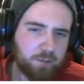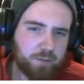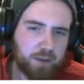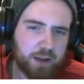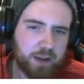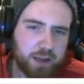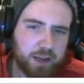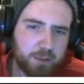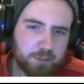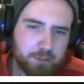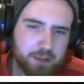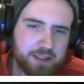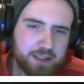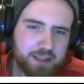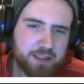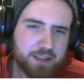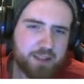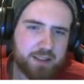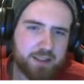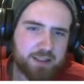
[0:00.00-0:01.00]
I keep
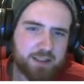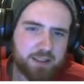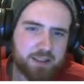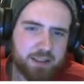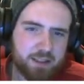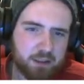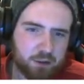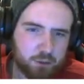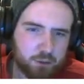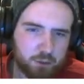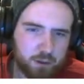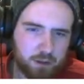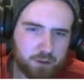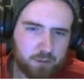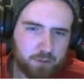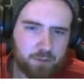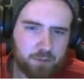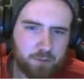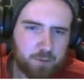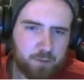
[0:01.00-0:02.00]
missing these things as well.
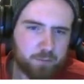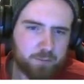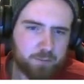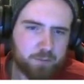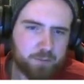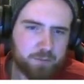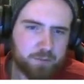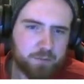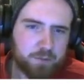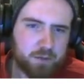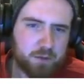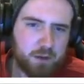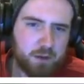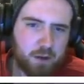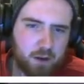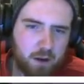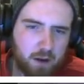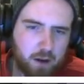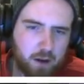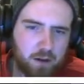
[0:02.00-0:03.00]

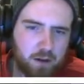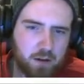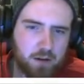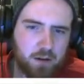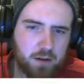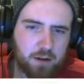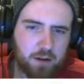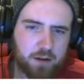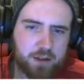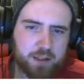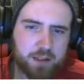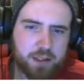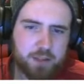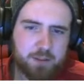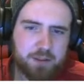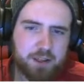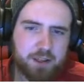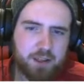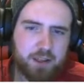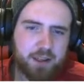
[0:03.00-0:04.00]
And he keeps
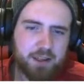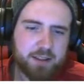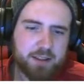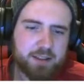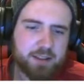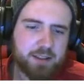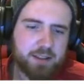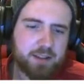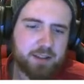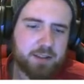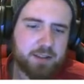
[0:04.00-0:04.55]
getting hits in.